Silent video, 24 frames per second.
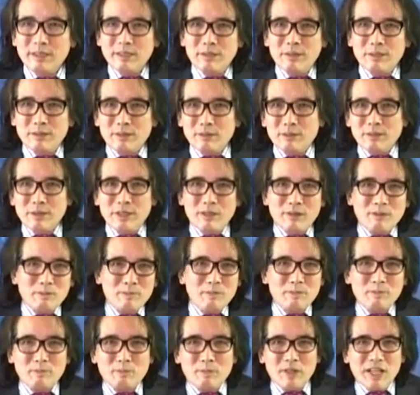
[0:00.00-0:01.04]

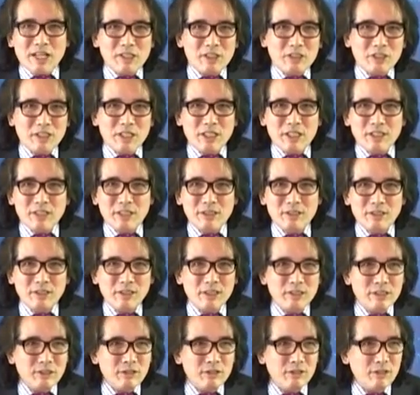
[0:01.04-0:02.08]
real pleasure,
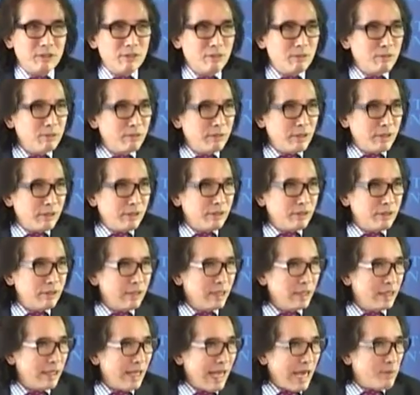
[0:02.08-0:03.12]
there's no real
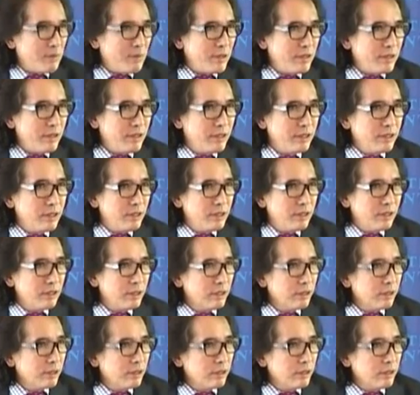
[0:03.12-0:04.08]
happiness.